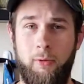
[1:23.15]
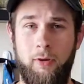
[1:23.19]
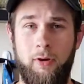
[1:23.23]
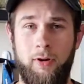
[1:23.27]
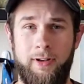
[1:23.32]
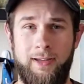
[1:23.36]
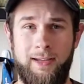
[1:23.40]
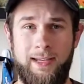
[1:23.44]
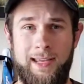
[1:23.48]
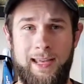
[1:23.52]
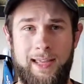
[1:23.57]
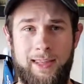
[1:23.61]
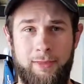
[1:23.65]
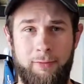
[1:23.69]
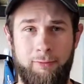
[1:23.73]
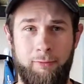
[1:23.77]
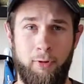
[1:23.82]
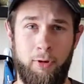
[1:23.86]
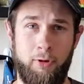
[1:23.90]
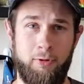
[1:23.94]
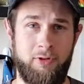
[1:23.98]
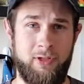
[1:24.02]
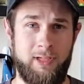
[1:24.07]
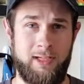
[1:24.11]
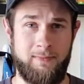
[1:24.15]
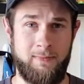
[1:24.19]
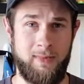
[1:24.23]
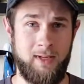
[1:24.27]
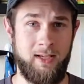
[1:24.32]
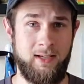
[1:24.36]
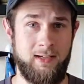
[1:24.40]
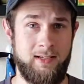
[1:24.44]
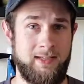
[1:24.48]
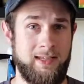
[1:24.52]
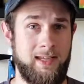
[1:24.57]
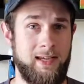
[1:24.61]
on and get through just
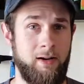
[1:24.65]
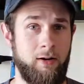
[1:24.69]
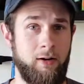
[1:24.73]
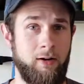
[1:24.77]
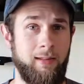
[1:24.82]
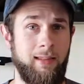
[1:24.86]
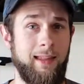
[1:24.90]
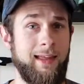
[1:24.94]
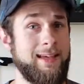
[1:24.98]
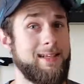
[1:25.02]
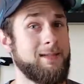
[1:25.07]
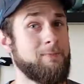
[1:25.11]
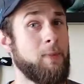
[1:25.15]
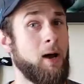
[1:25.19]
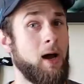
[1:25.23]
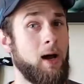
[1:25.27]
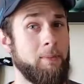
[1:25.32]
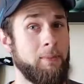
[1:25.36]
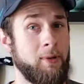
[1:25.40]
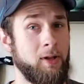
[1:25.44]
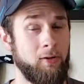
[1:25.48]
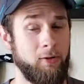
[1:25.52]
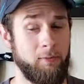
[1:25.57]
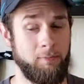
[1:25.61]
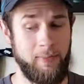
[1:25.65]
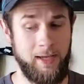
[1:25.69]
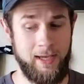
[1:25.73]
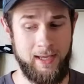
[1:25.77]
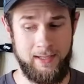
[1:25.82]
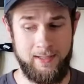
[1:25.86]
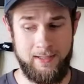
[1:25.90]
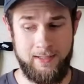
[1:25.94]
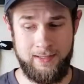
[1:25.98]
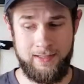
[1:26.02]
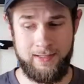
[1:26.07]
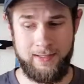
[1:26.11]
because they are less popular
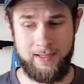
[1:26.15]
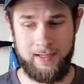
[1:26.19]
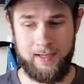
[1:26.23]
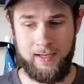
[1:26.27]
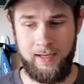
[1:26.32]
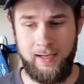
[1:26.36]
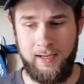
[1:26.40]
pins.